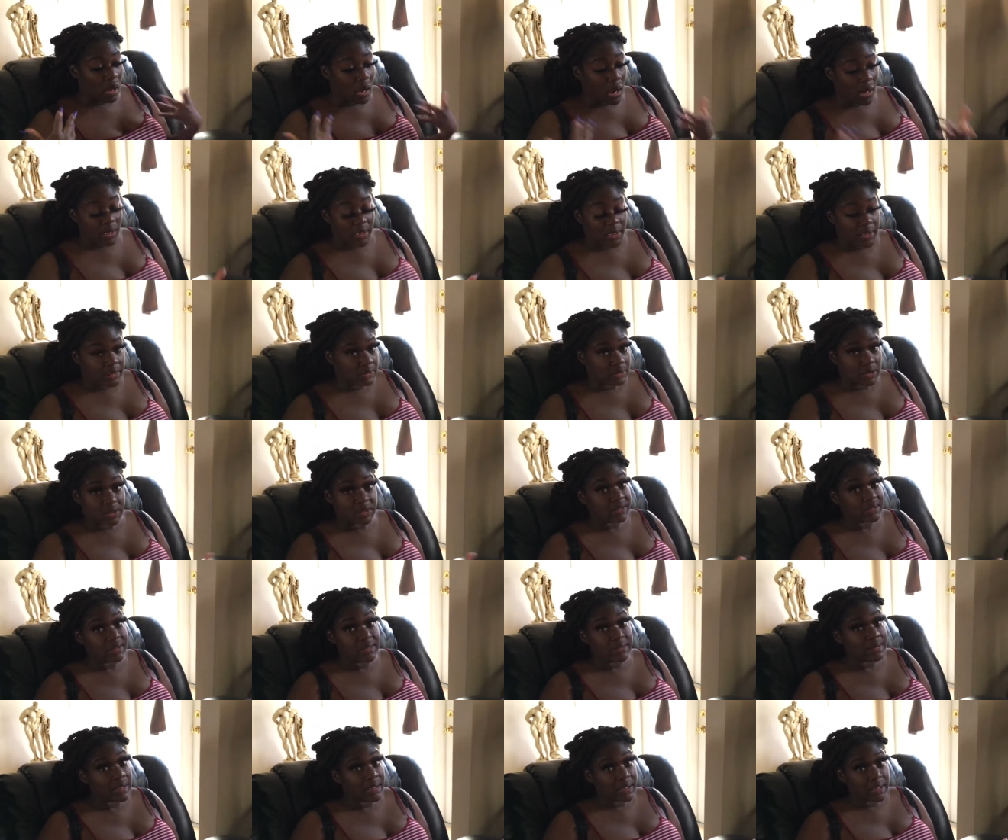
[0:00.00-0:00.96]
I guess,
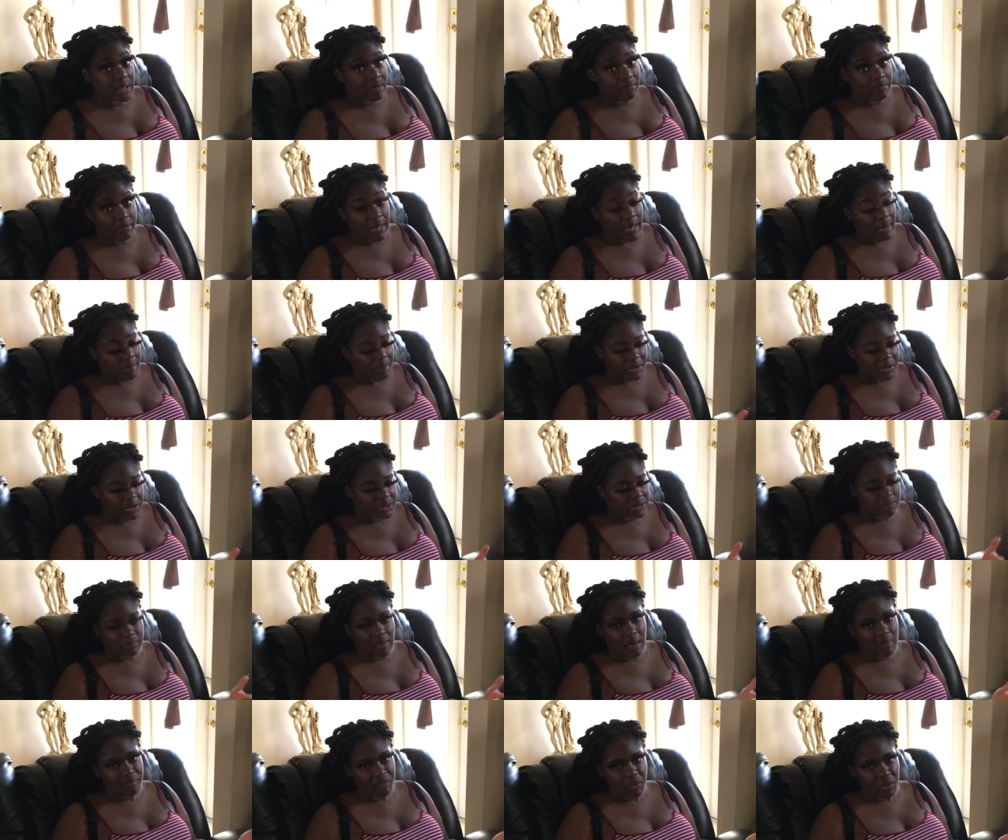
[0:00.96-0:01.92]
because this ain't never happened. This is
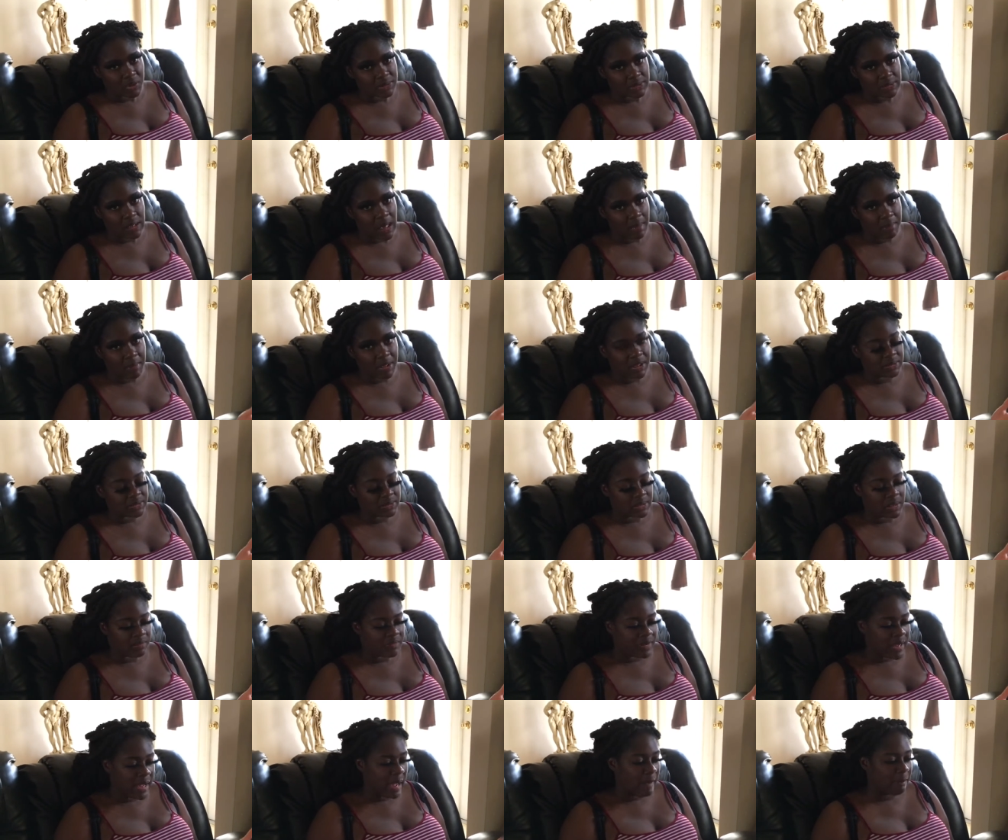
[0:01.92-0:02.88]
my first time that this
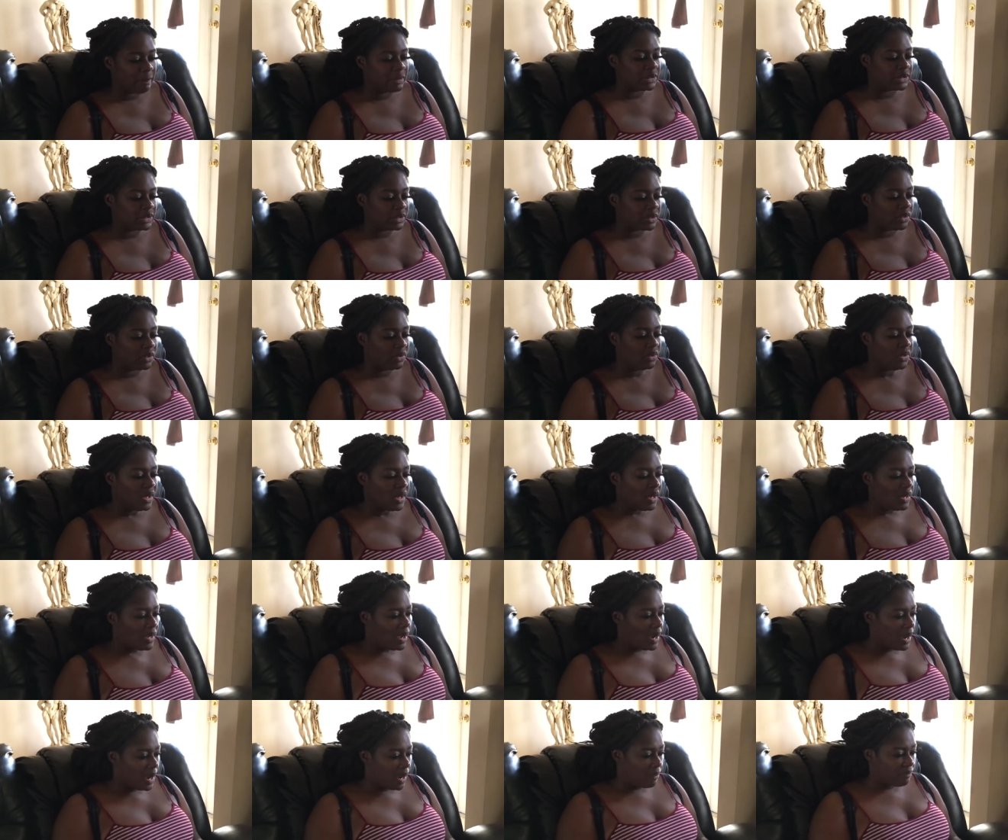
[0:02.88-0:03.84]
ever happened, so
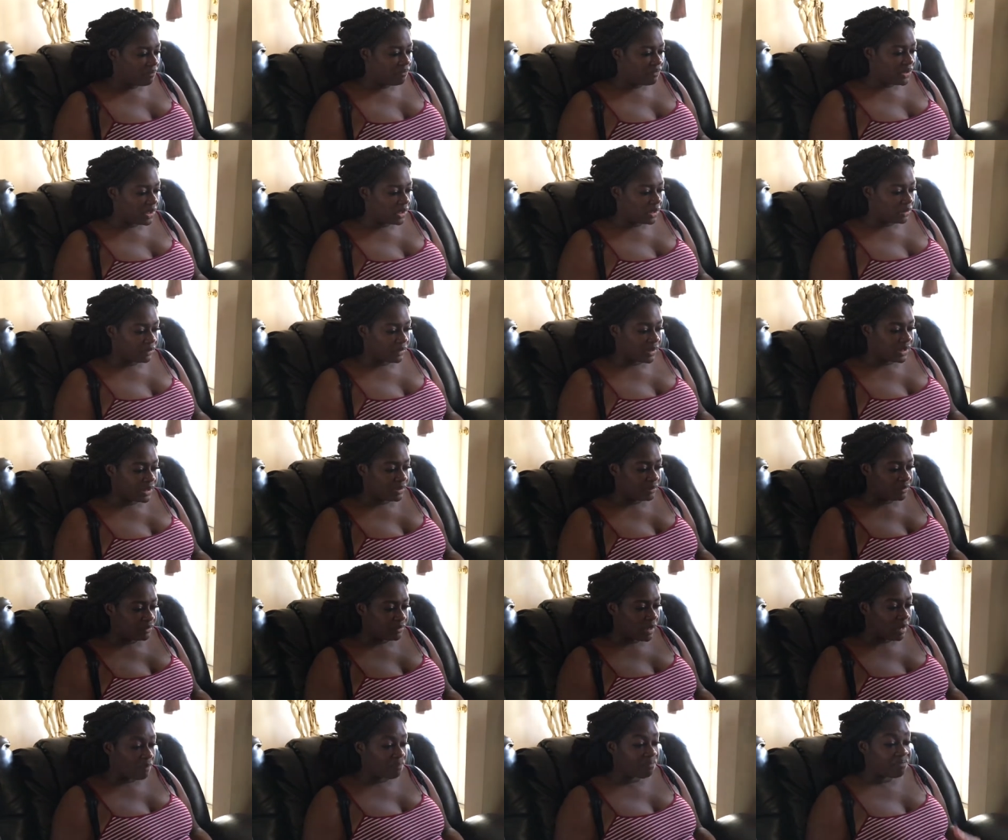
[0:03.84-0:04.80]
I'm
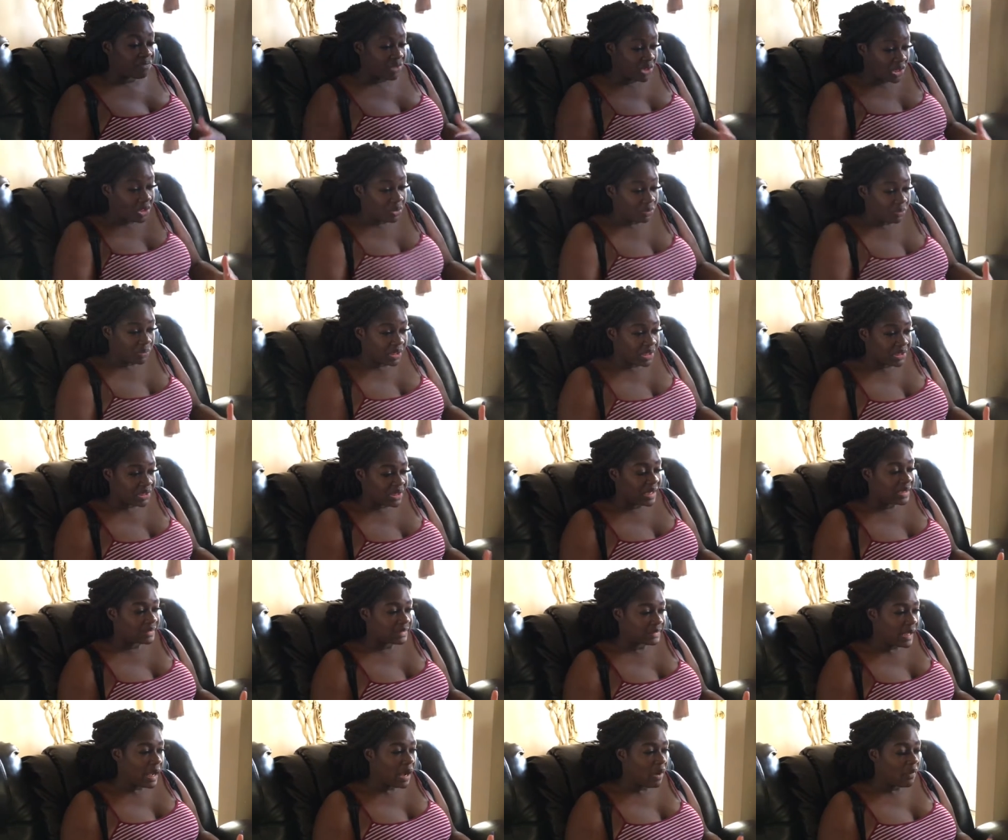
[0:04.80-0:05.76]
figuring, I'm figuring
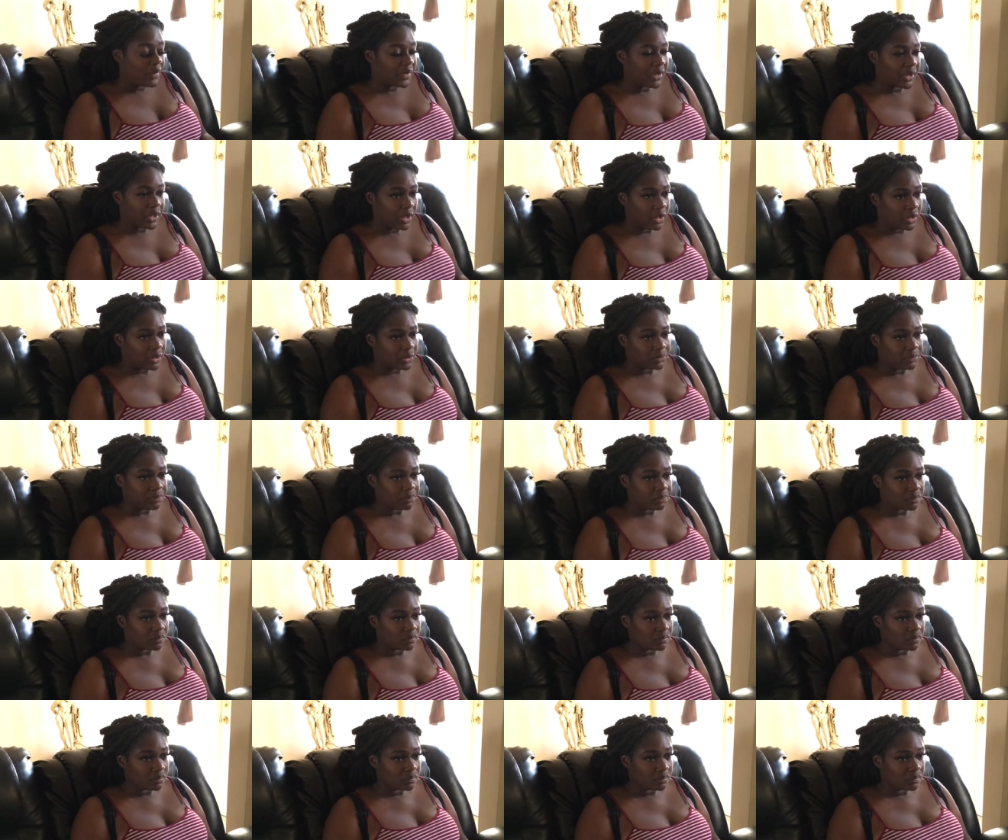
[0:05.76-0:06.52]
that's how it'll go.